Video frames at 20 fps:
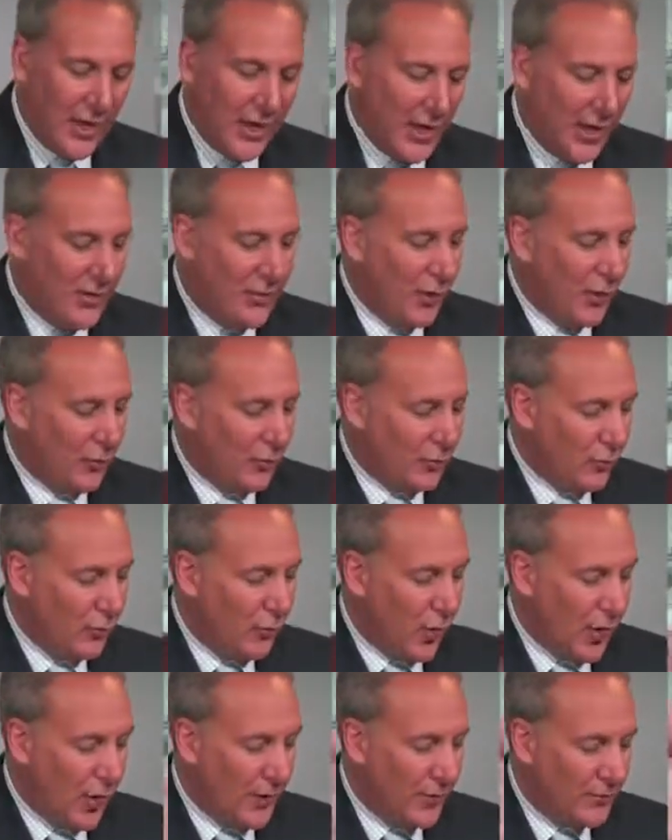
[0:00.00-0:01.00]
another
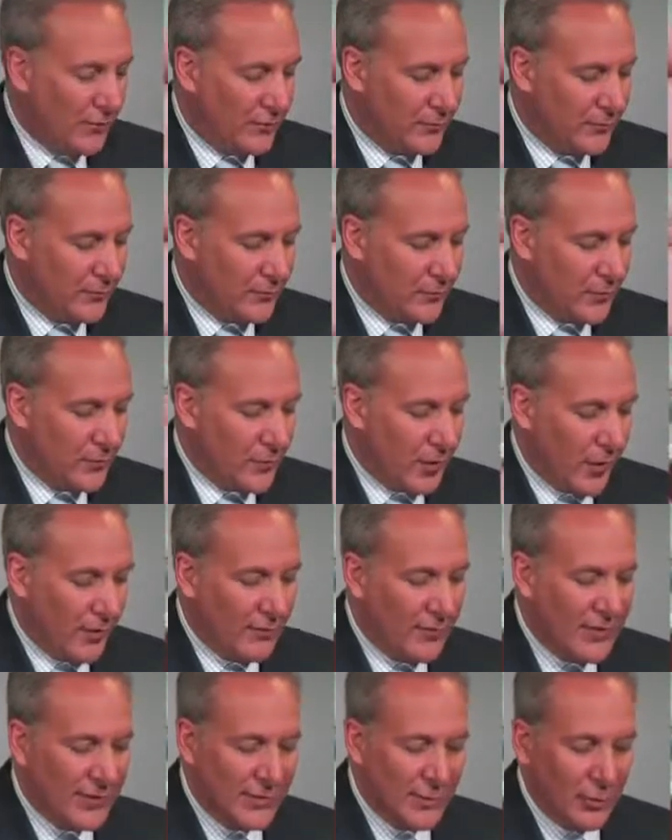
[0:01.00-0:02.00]
one of
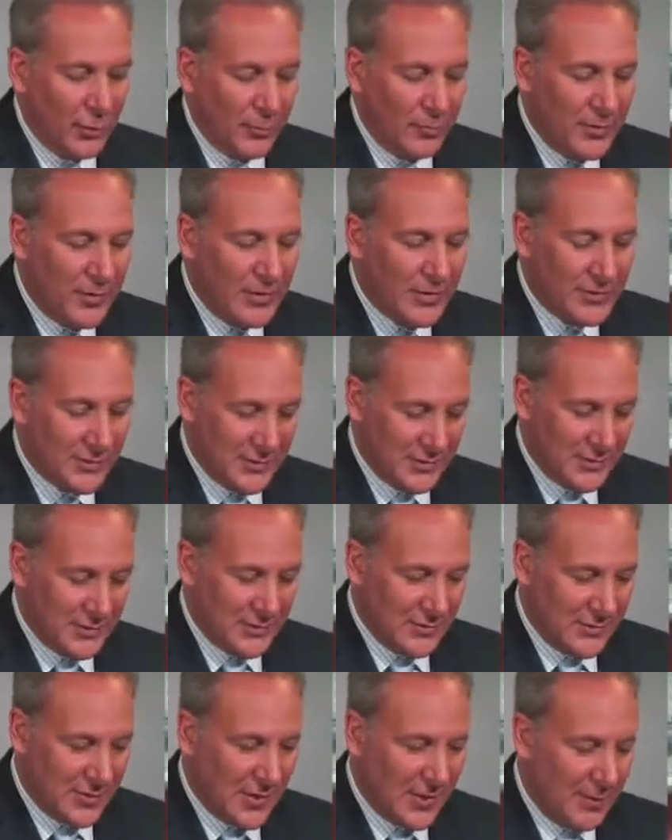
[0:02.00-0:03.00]
these little pieces.
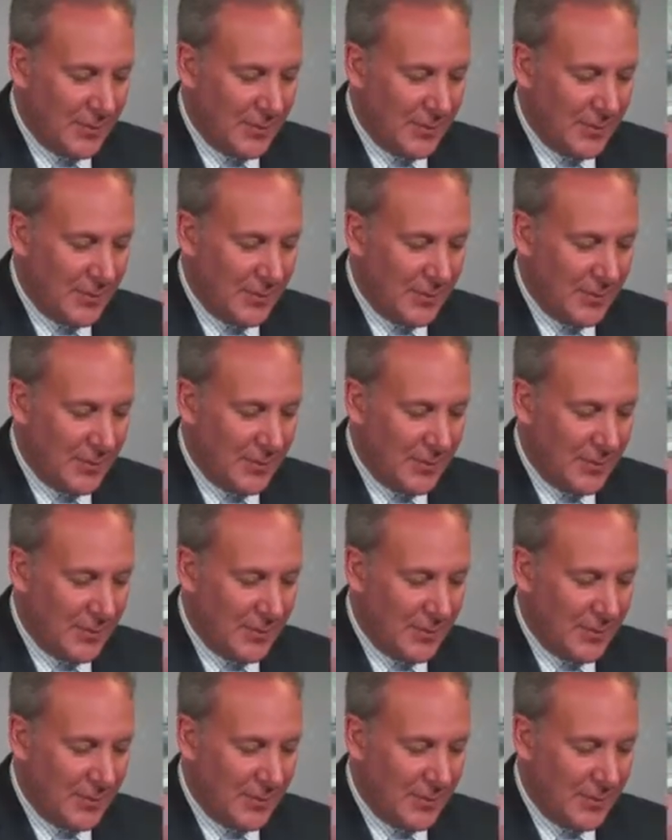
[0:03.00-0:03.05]
Right?